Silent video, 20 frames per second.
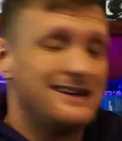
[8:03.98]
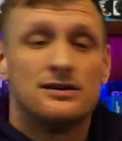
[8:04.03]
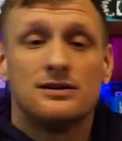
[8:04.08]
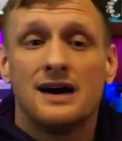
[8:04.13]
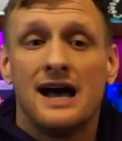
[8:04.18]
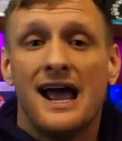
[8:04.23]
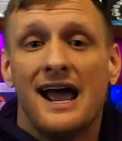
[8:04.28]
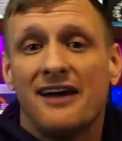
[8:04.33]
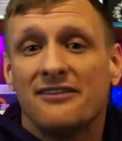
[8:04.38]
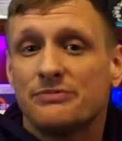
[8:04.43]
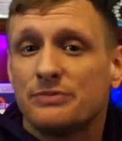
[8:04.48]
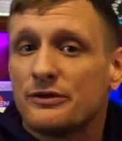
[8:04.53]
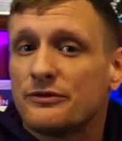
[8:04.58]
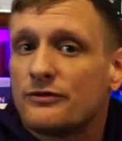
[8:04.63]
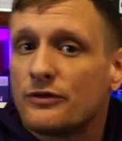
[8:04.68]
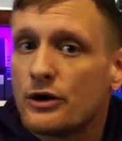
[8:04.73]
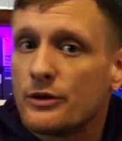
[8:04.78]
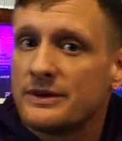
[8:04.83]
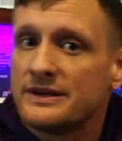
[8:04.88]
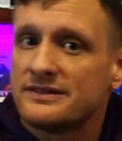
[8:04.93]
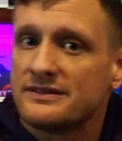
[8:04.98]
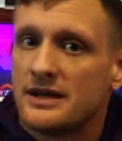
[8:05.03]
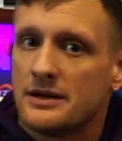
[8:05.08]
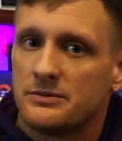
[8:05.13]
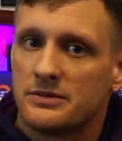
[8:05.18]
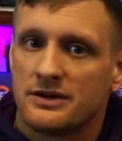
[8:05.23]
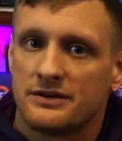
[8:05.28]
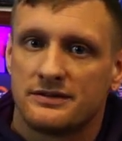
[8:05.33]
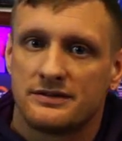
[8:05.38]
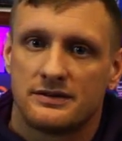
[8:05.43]
don't have performance
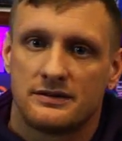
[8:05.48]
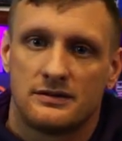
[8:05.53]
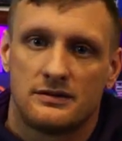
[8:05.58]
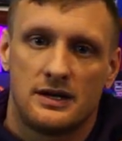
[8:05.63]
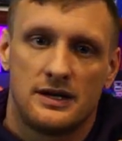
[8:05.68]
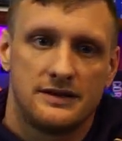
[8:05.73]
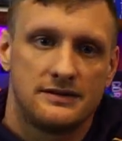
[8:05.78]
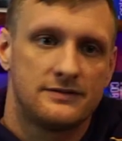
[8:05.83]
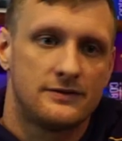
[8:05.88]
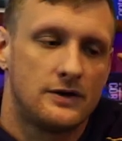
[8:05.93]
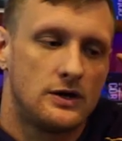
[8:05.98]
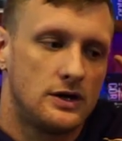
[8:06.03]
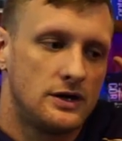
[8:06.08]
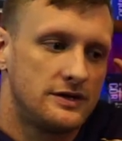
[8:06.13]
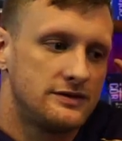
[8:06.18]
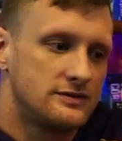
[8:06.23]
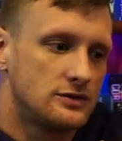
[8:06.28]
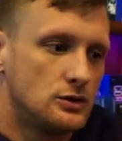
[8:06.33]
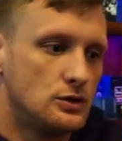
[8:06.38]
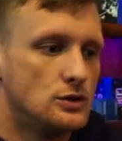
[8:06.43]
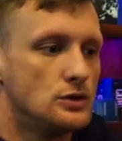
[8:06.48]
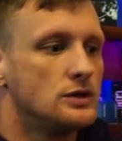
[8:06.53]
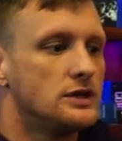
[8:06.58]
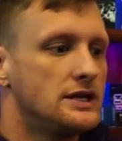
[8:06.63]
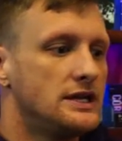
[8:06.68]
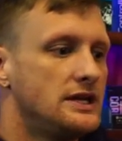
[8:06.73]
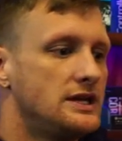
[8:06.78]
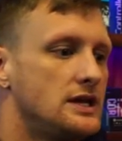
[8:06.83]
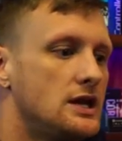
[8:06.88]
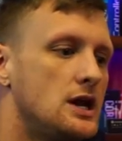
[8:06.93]
numbers as far as
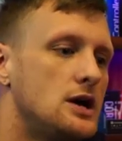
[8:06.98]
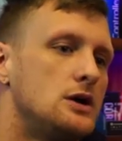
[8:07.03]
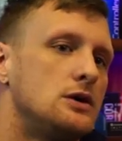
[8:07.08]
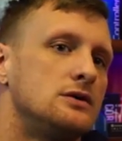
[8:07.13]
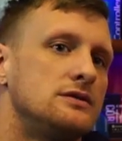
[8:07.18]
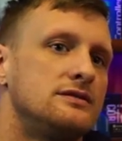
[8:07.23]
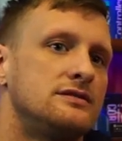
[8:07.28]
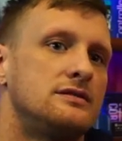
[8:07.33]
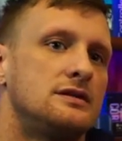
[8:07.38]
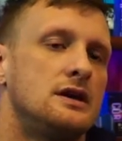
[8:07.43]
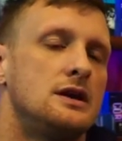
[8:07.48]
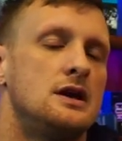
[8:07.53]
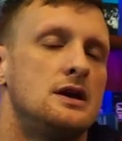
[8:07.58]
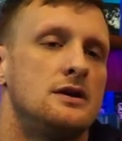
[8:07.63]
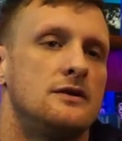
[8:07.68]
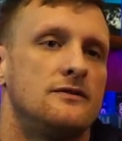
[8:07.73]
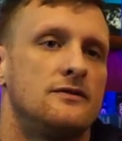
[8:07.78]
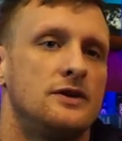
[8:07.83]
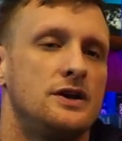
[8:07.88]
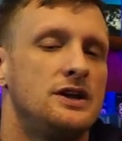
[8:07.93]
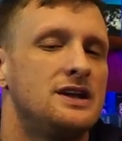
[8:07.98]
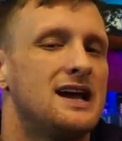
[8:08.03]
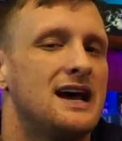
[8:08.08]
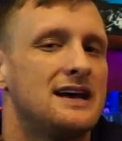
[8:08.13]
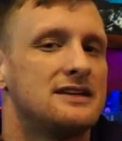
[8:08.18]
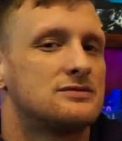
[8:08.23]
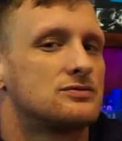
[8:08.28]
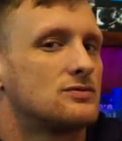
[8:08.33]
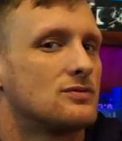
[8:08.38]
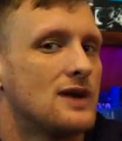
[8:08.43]
cooling goes for you
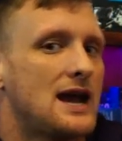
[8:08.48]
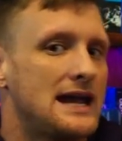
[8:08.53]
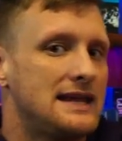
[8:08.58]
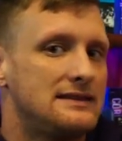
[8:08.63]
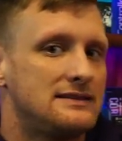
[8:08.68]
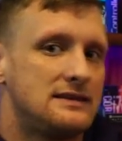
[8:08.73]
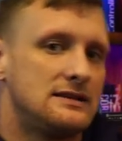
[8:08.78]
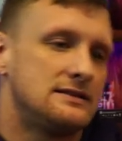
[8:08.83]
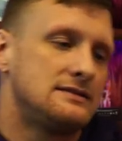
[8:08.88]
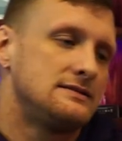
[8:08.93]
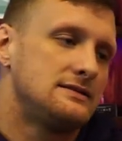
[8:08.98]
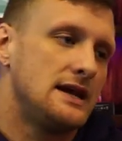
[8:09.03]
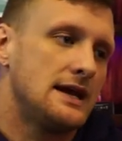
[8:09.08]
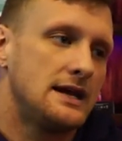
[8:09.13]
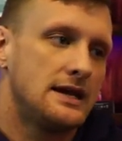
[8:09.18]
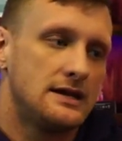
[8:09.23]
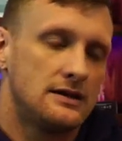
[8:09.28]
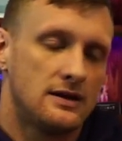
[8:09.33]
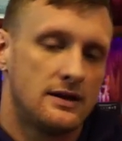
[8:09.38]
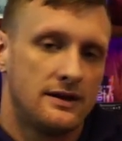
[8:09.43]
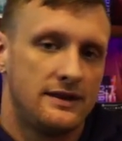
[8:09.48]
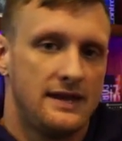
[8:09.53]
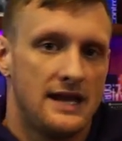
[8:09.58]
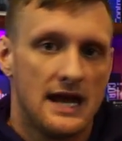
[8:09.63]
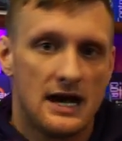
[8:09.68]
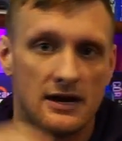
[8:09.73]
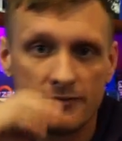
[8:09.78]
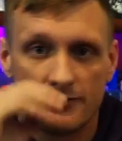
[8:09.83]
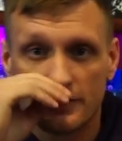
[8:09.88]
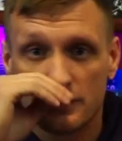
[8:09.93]
guys right this second on the
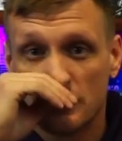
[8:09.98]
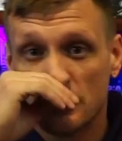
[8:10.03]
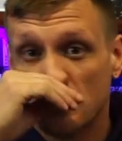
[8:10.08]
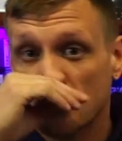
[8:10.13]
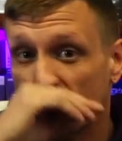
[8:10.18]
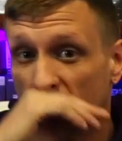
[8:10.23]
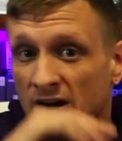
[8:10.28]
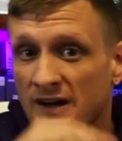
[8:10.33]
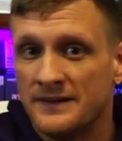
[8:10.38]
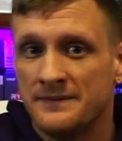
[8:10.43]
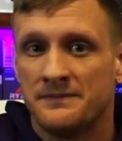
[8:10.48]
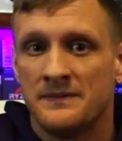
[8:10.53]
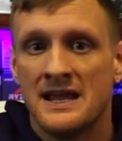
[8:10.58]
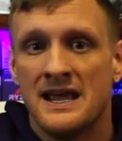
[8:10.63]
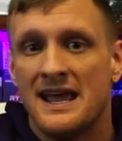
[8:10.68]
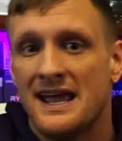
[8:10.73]
Alphacool one,